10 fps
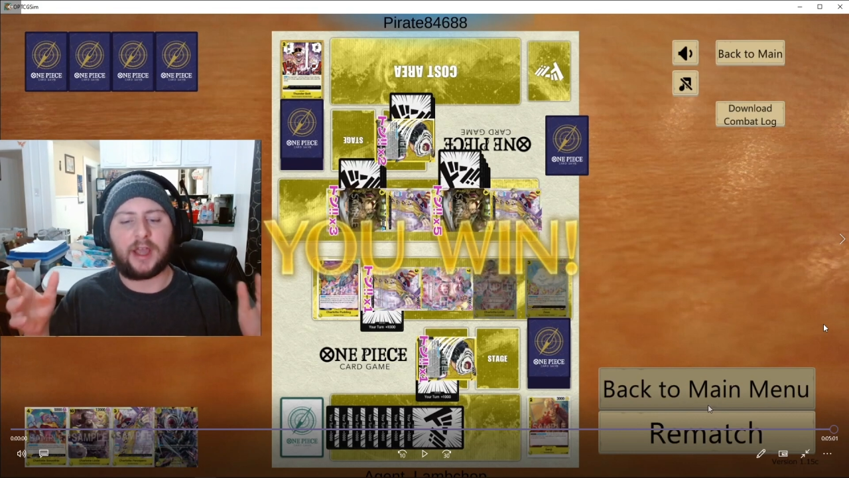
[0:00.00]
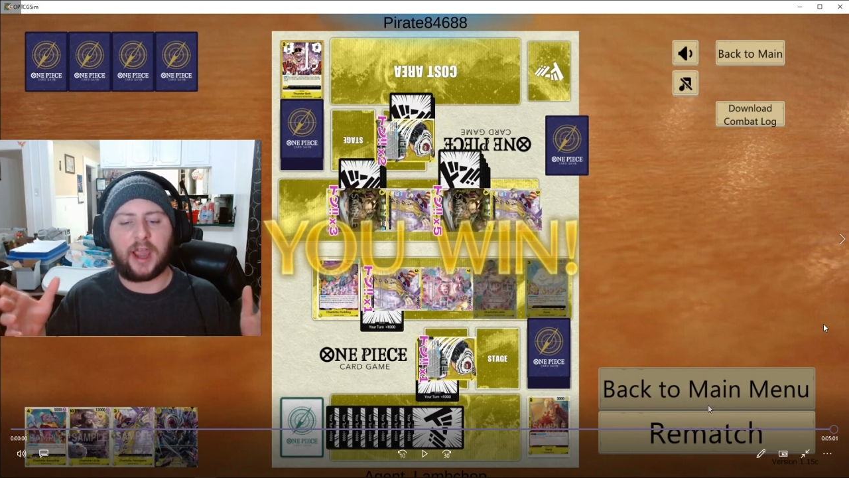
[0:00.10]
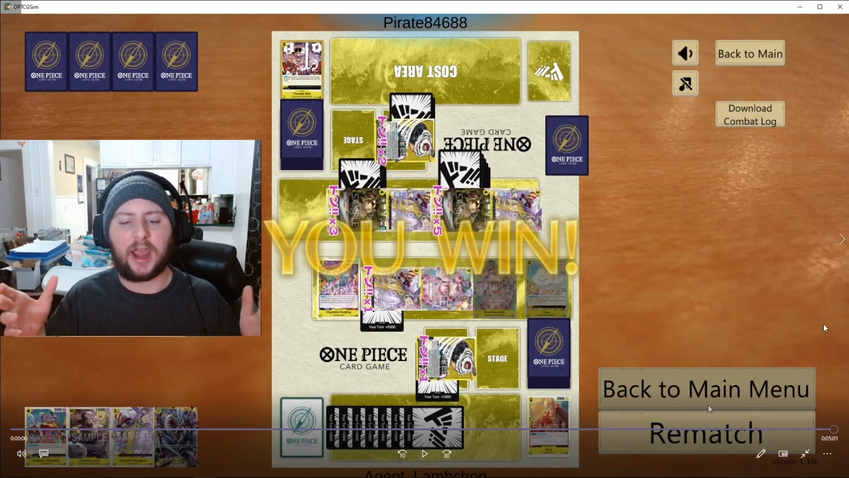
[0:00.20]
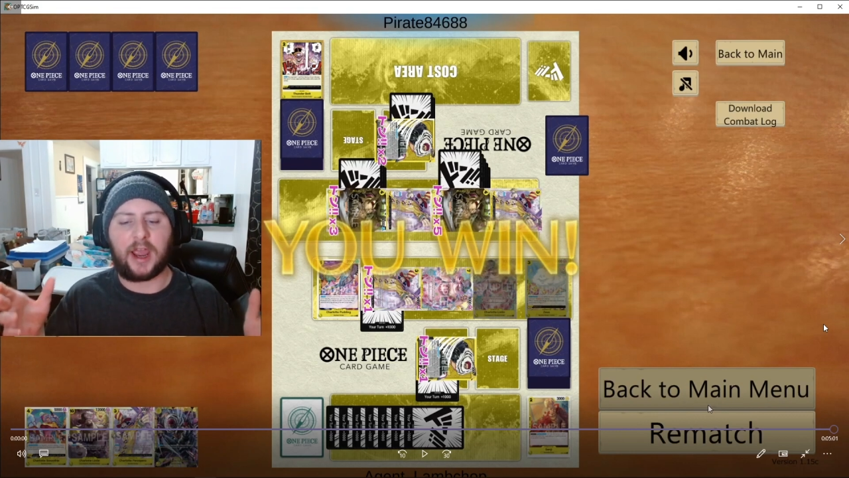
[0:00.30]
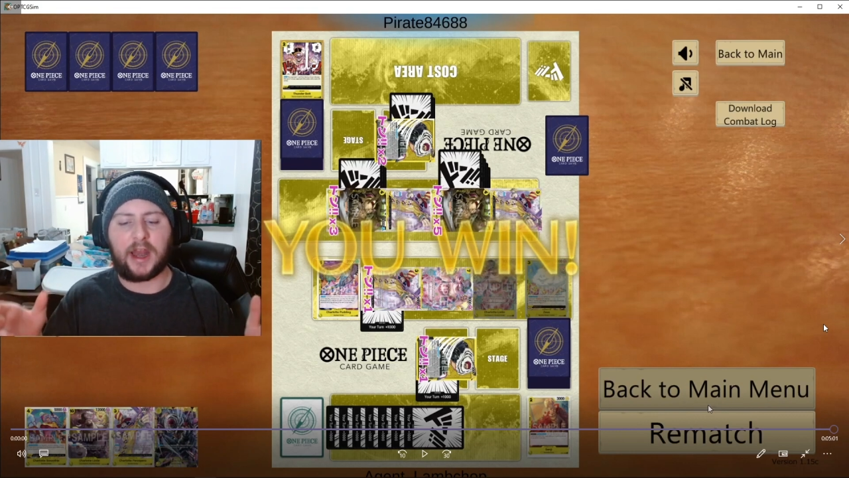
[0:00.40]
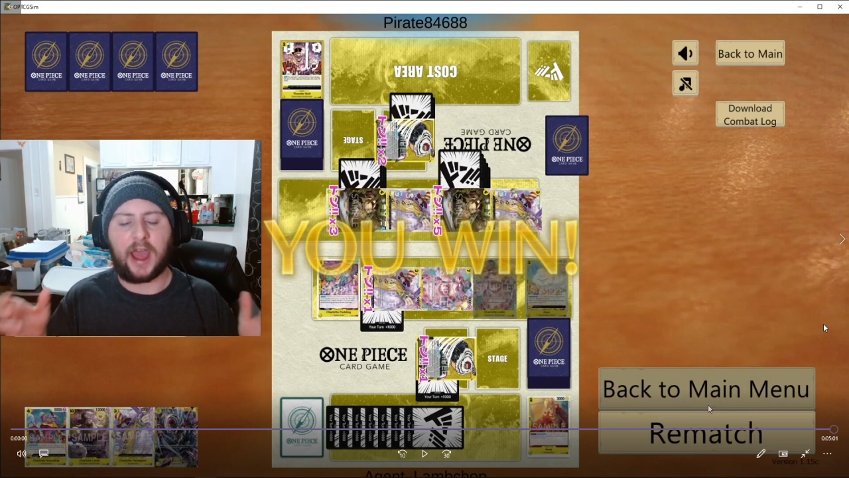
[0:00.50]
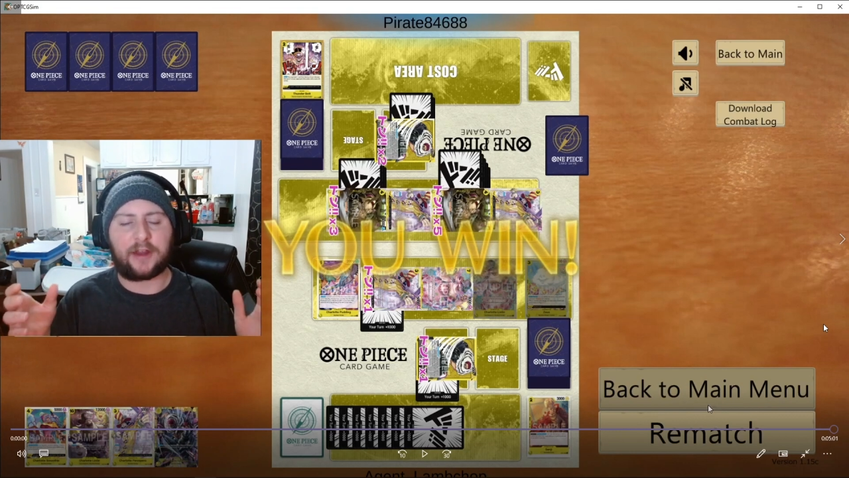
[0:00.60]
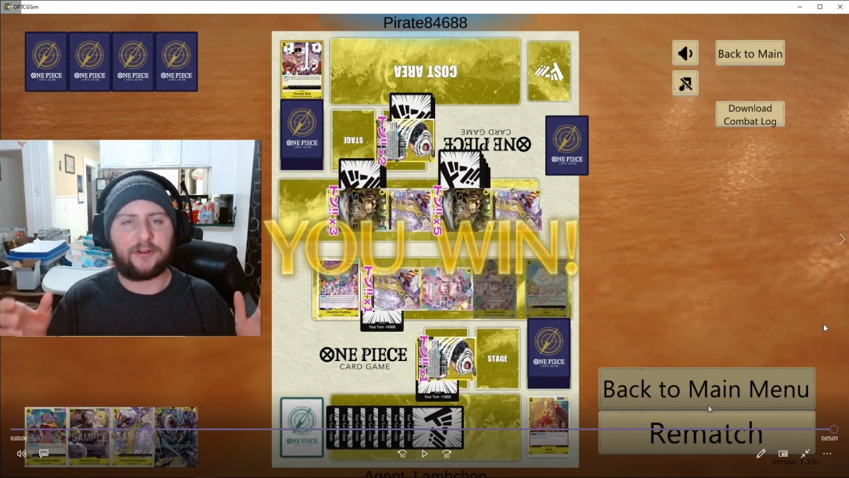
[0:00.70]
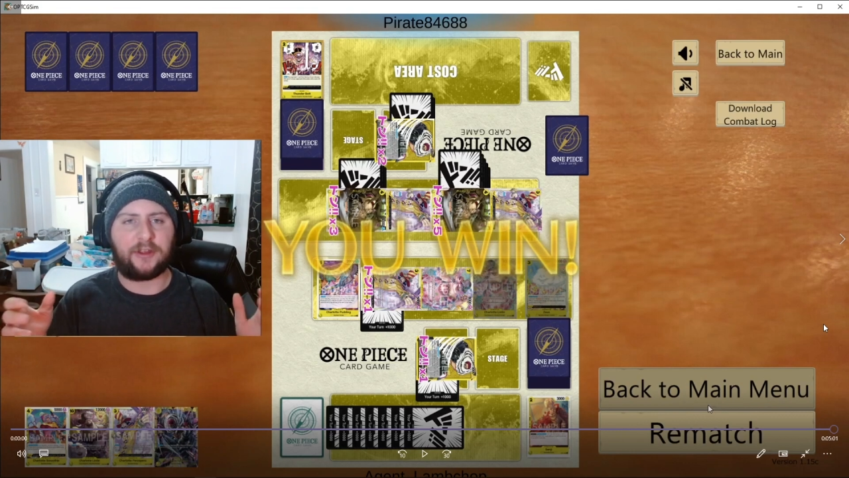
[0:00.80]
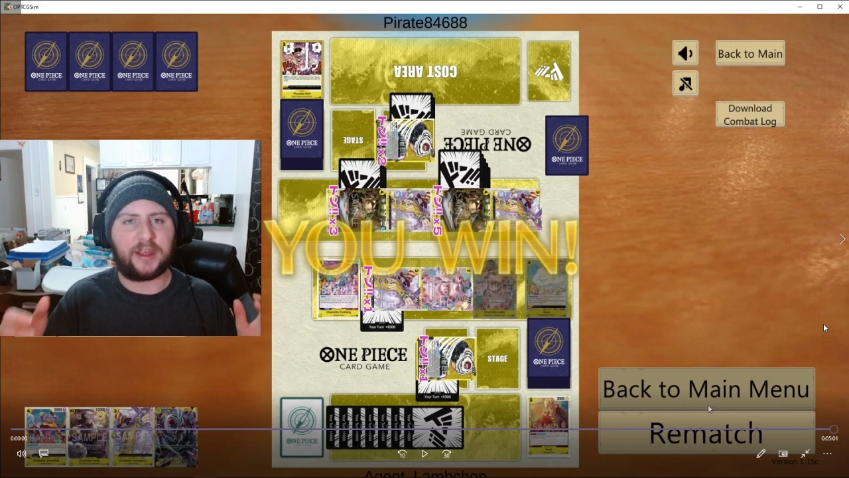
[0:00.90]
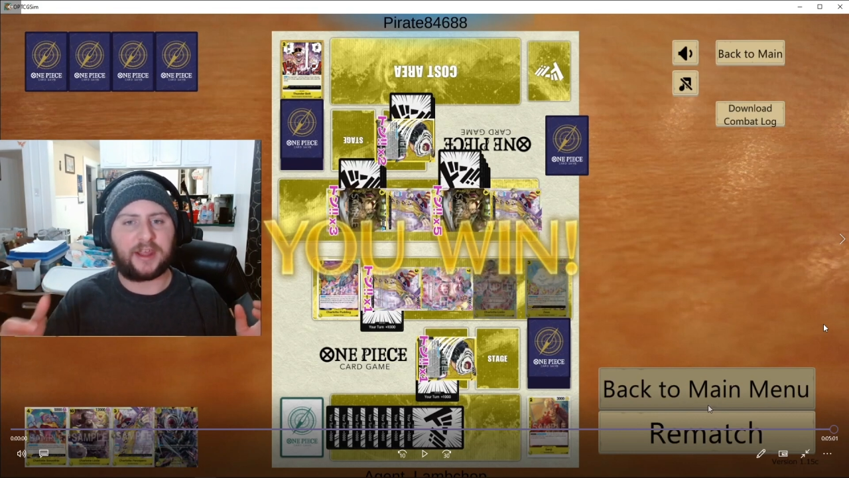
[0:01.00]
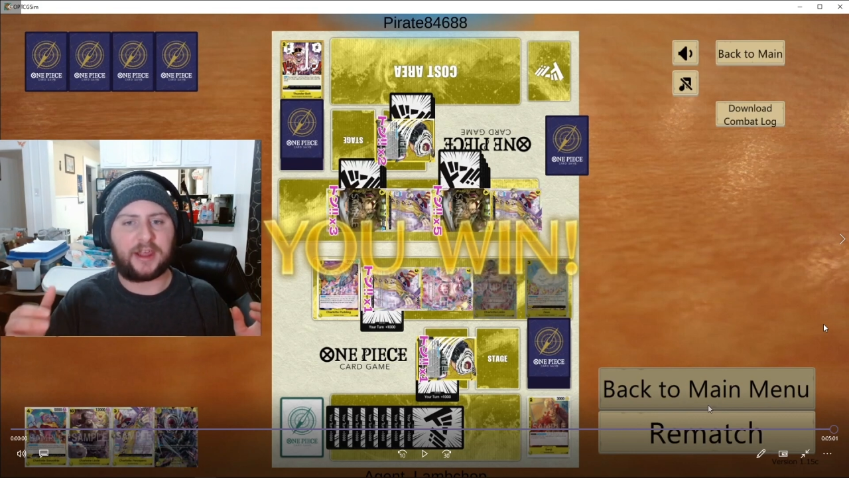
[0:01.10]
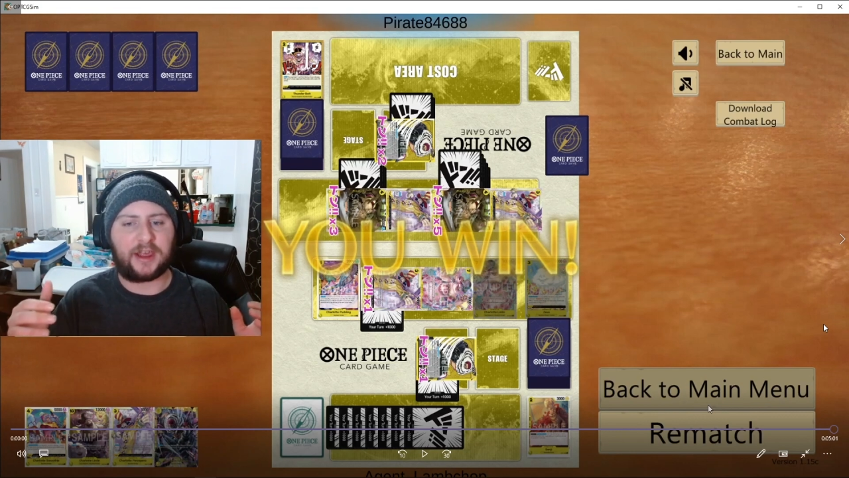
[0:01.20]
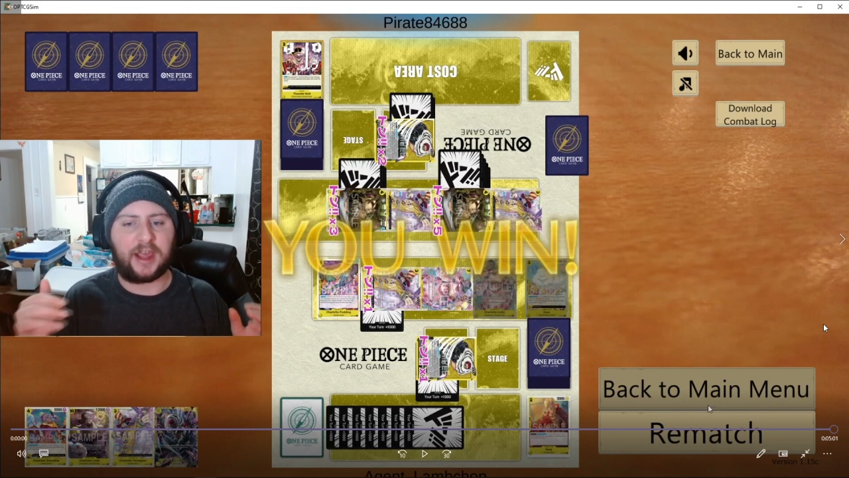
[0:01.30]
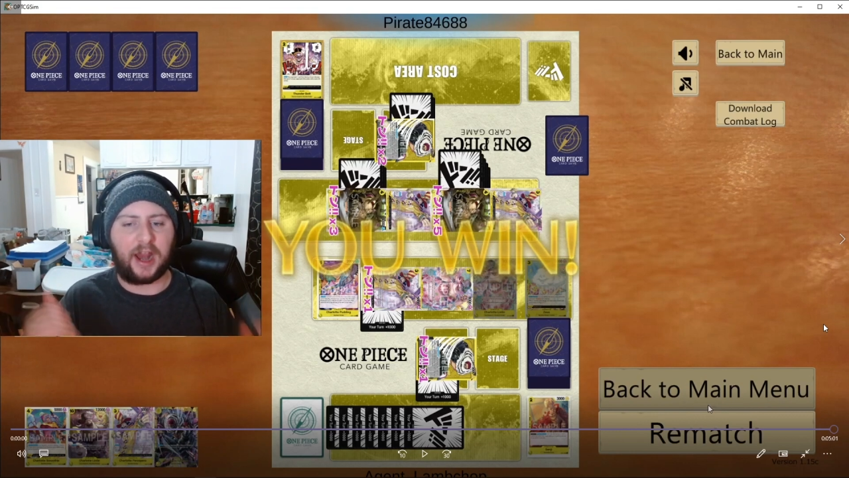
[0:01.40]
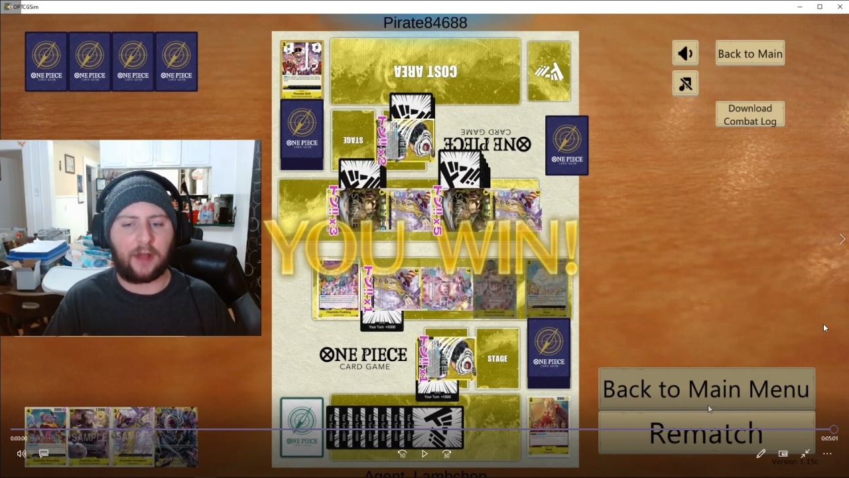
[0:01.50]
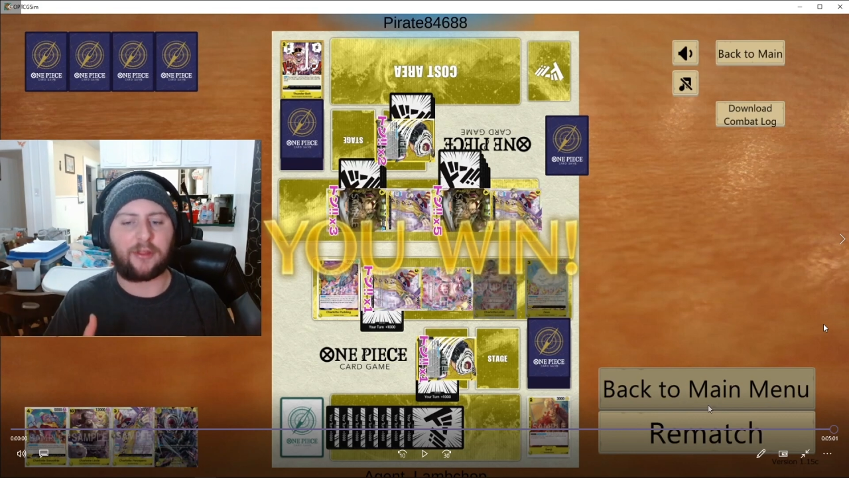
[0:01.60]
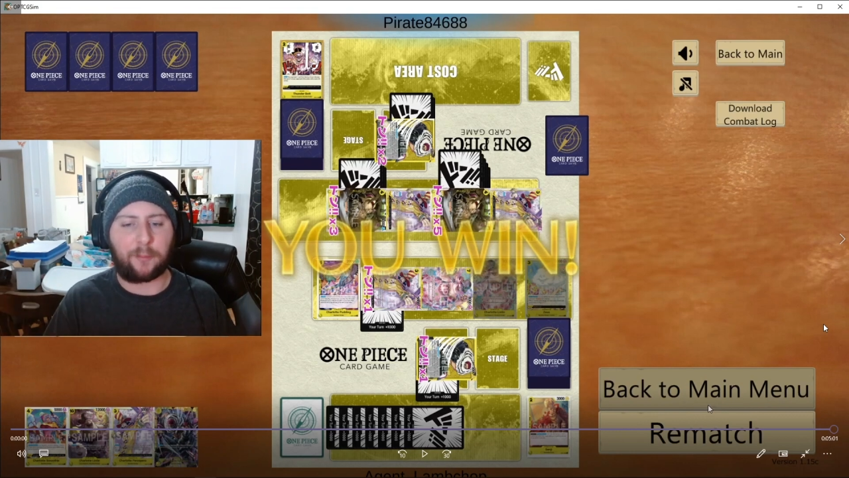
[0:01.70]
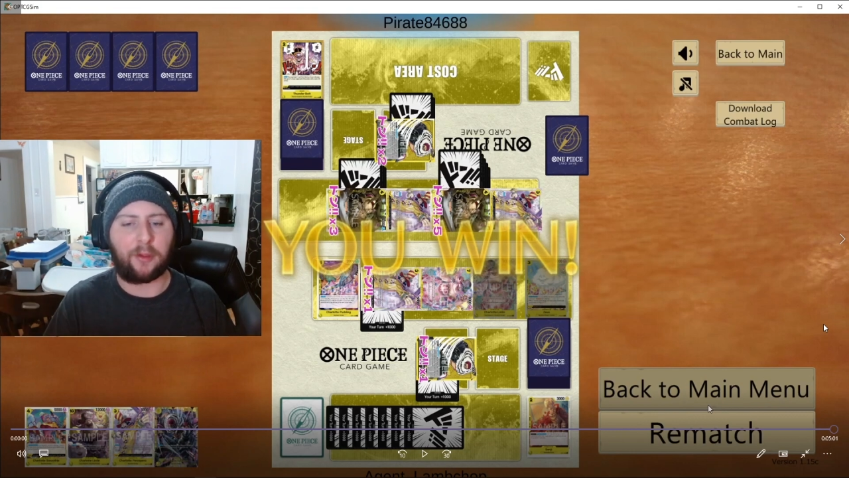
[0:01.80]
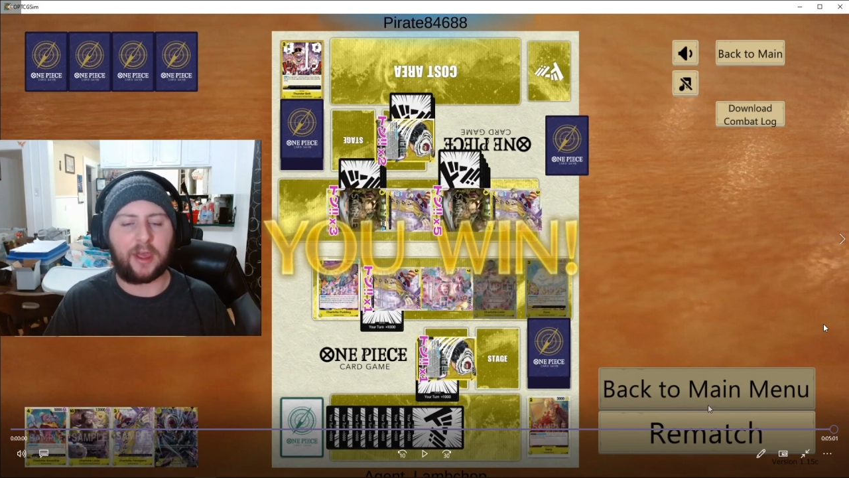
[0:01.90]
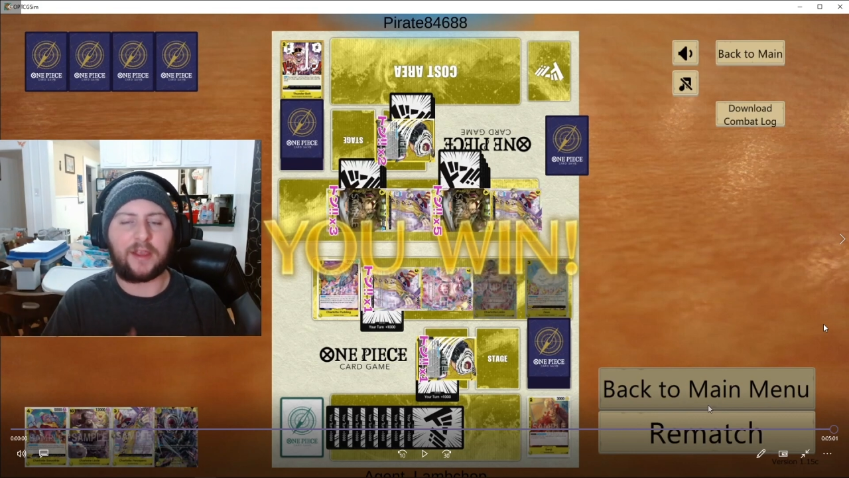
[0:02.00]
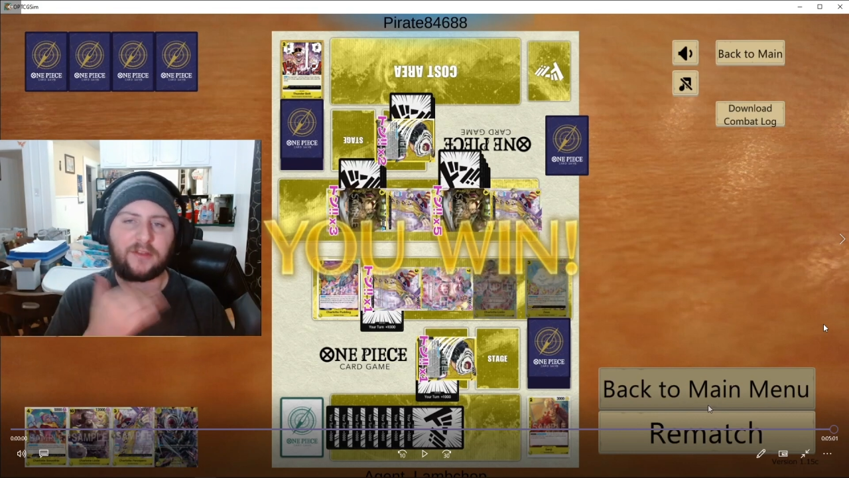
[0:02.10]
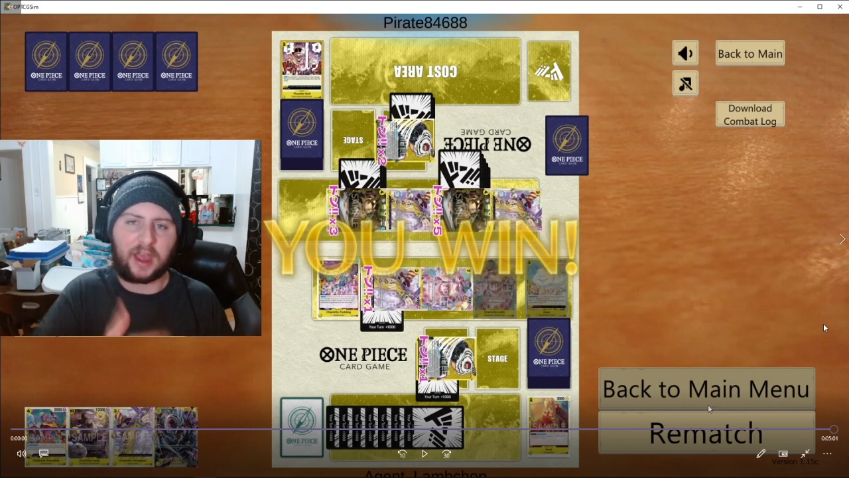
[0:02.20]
and actually get out the plays